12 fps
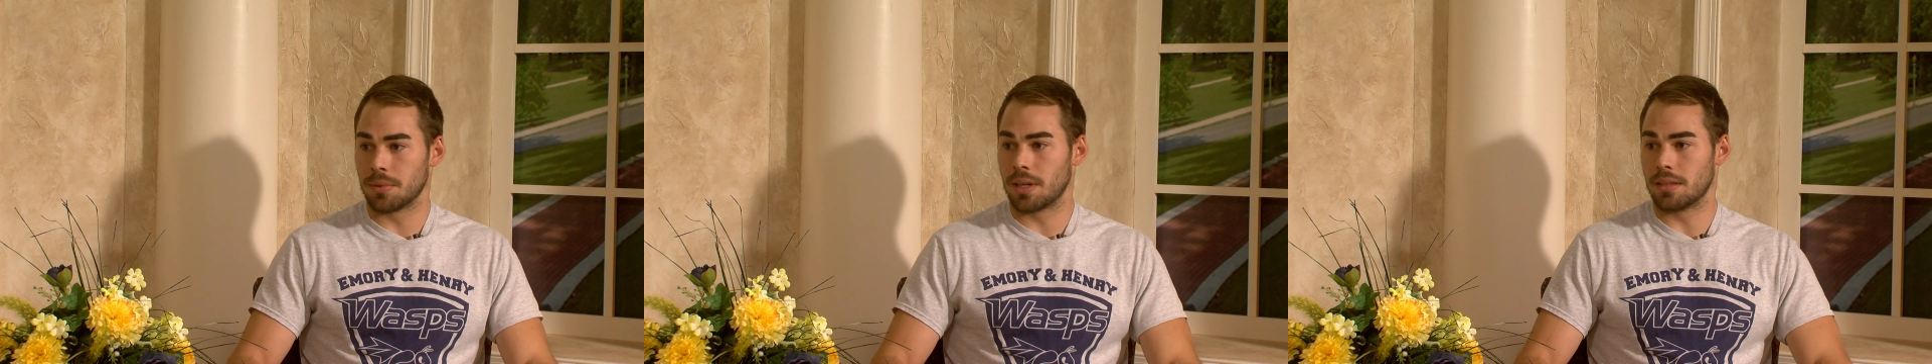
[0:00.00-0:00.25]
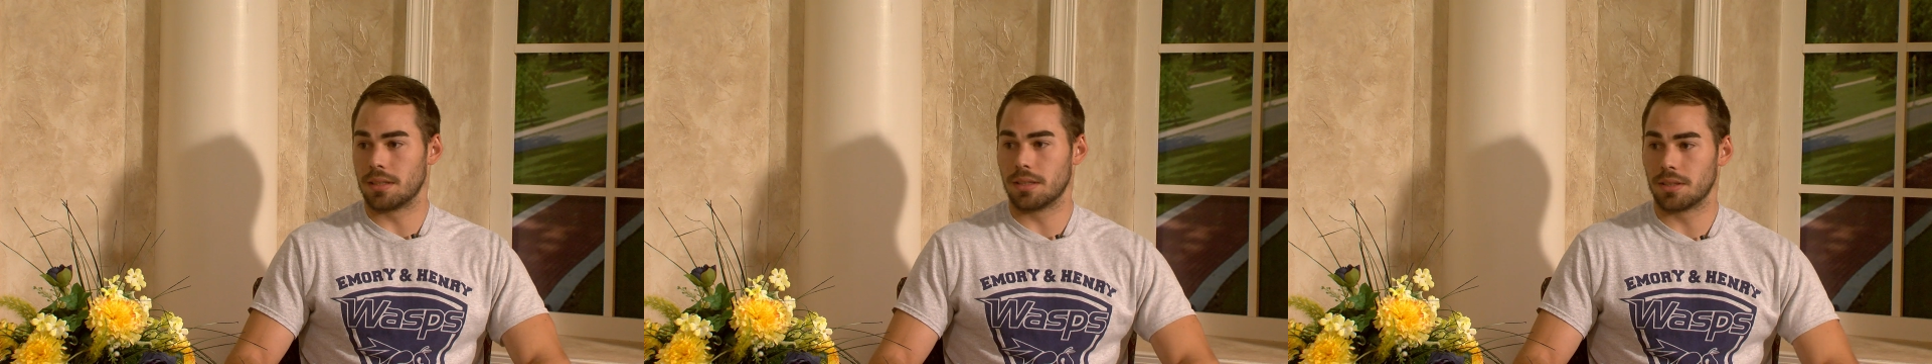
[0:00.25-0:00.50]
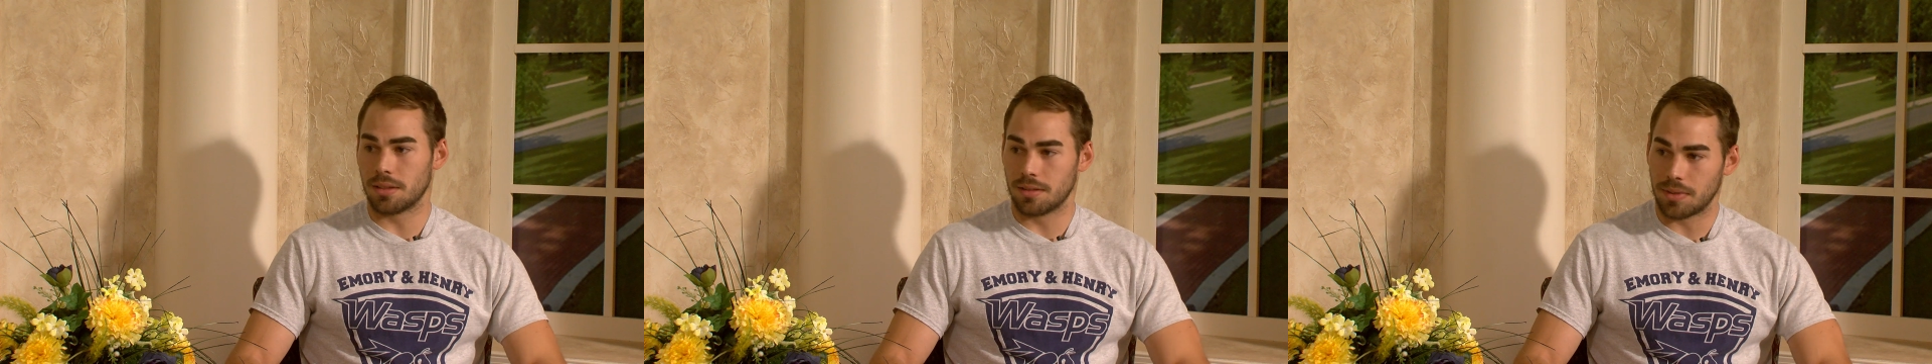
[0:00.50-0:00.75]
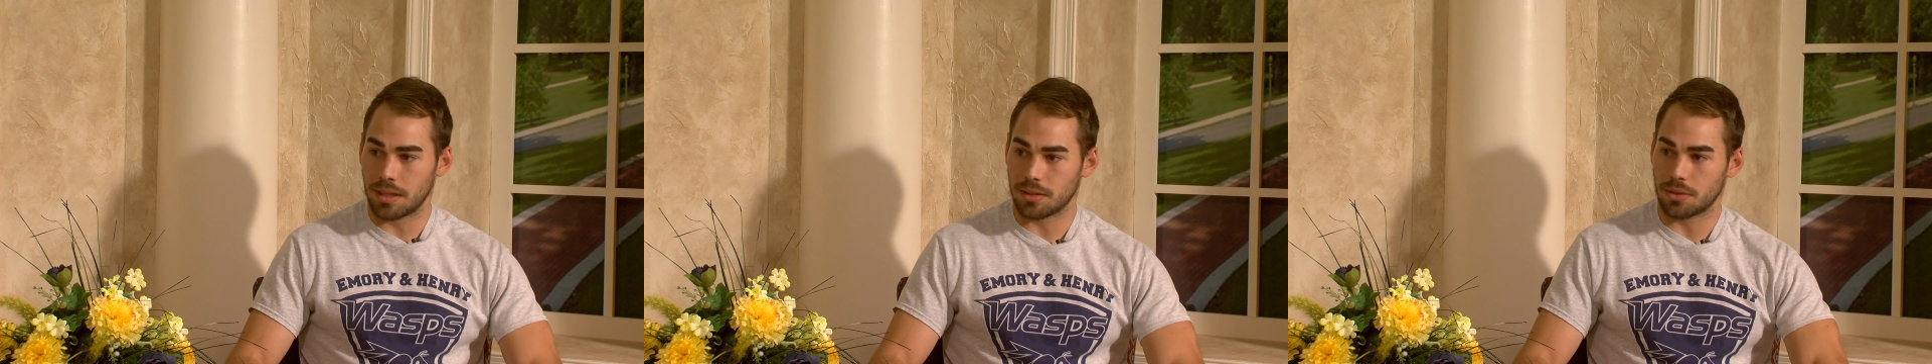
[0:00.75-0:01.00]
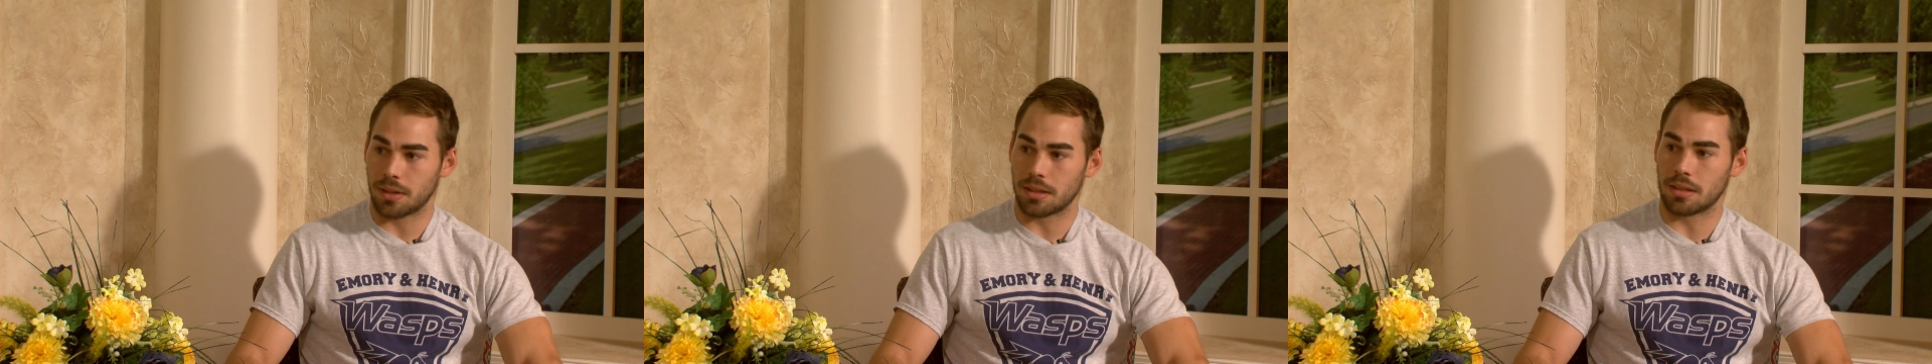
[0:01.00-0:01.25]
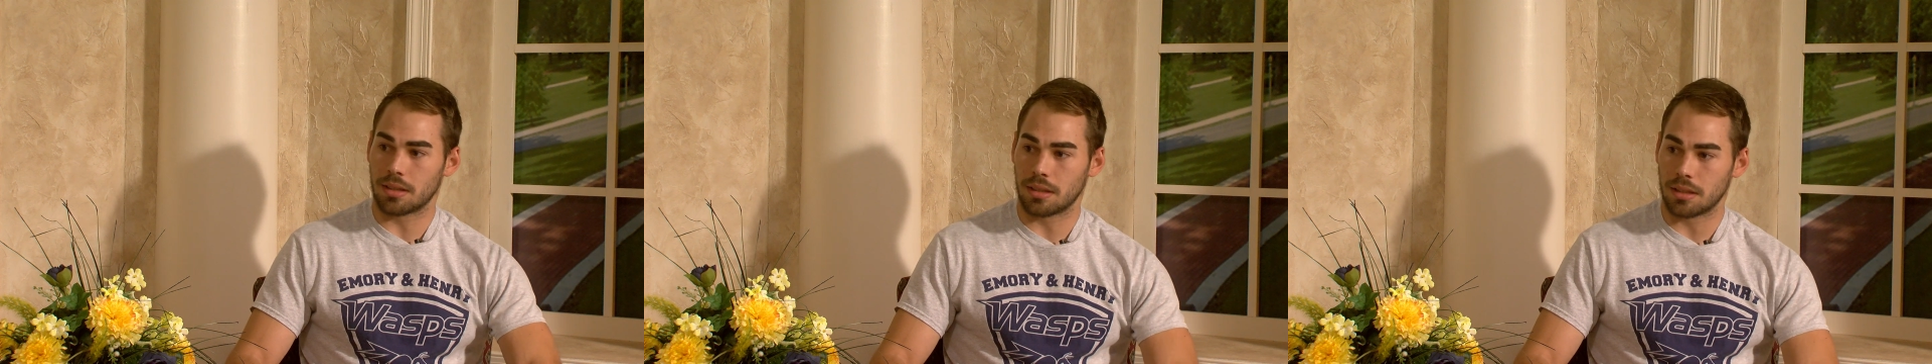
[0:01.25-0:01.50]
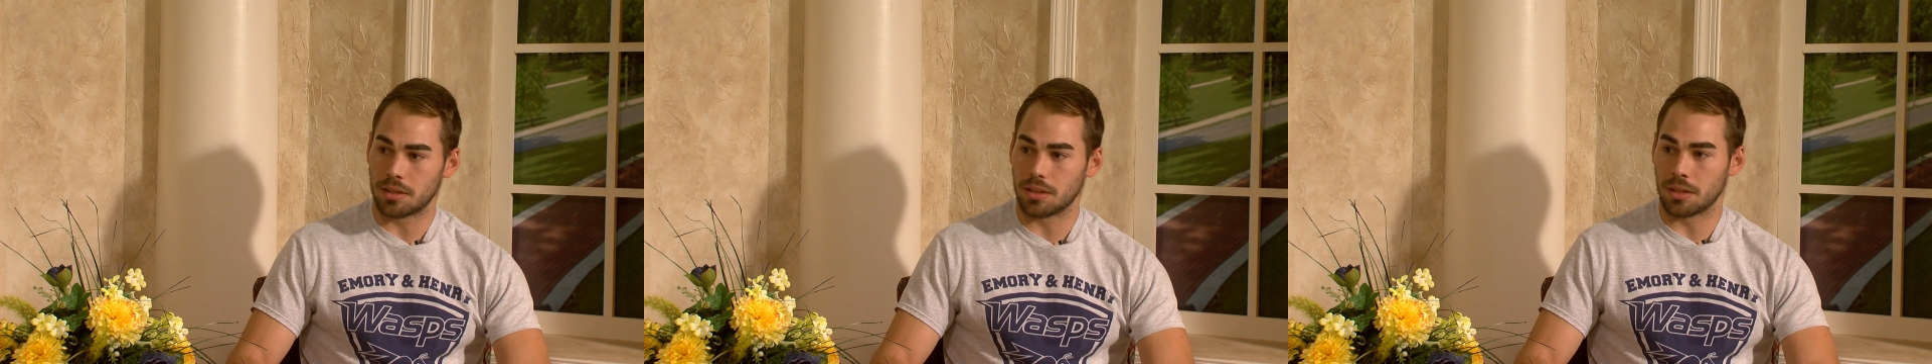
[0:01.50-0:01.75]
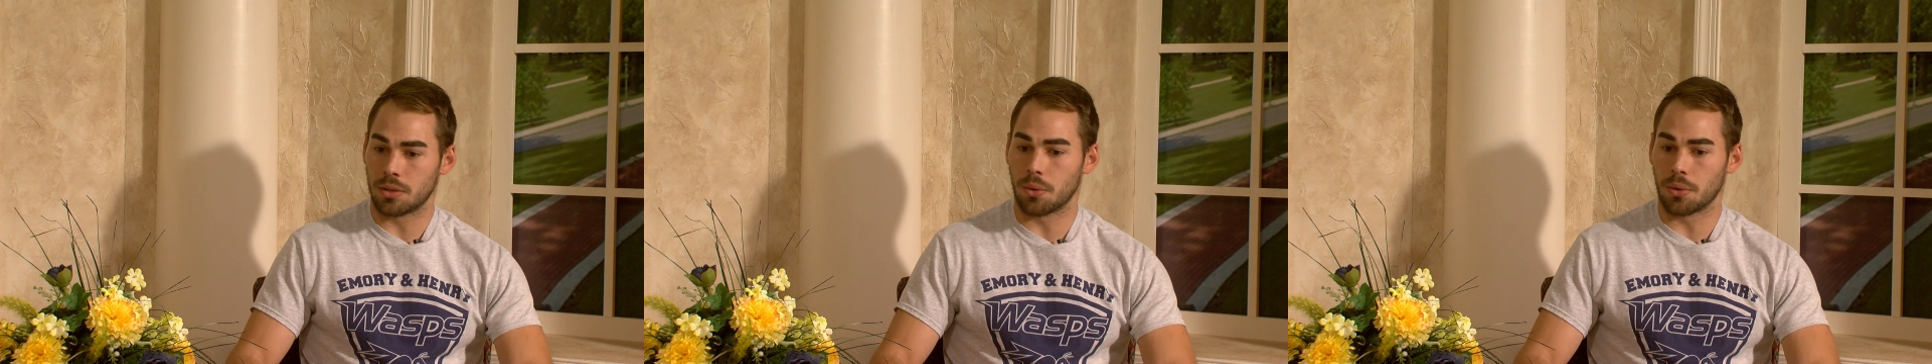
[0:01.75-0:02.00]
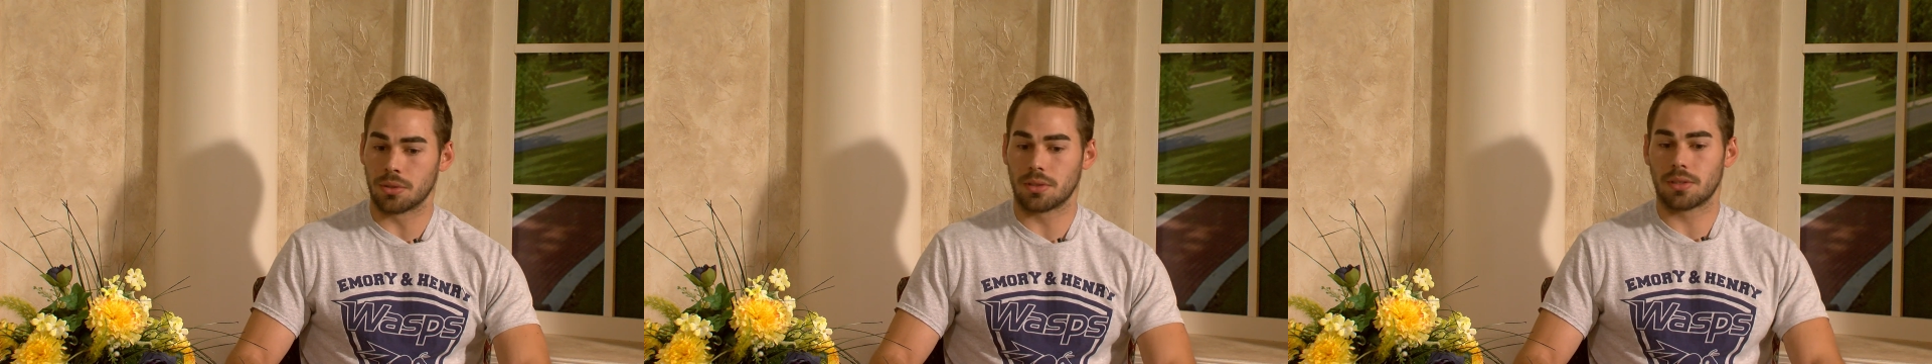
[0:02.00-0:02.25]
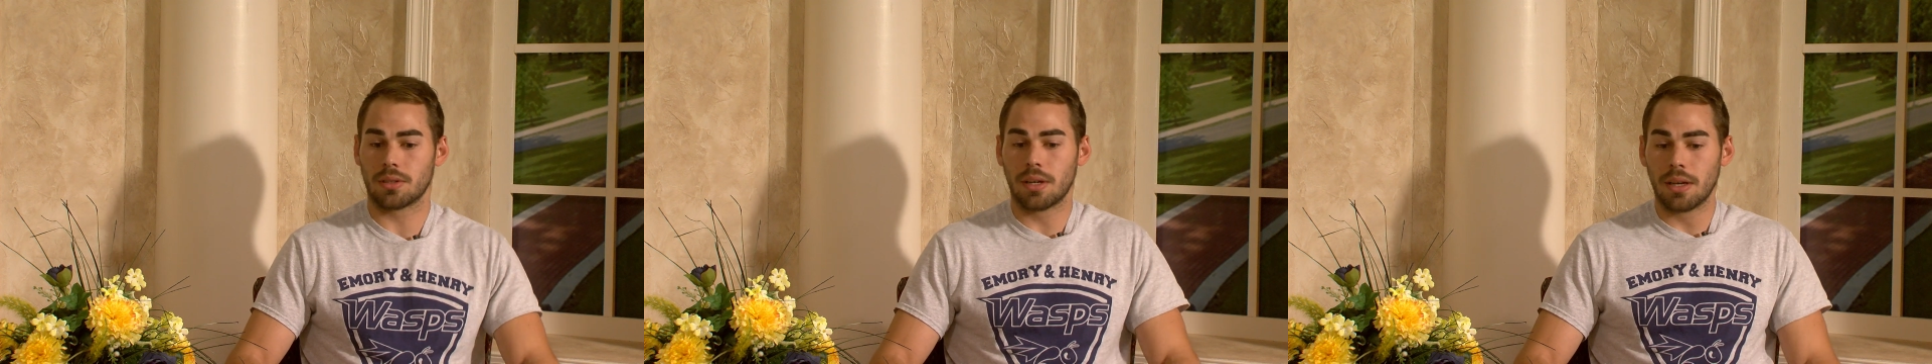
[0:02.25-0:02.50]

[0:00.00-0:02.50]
and I teach an advanced strength and conditioning course.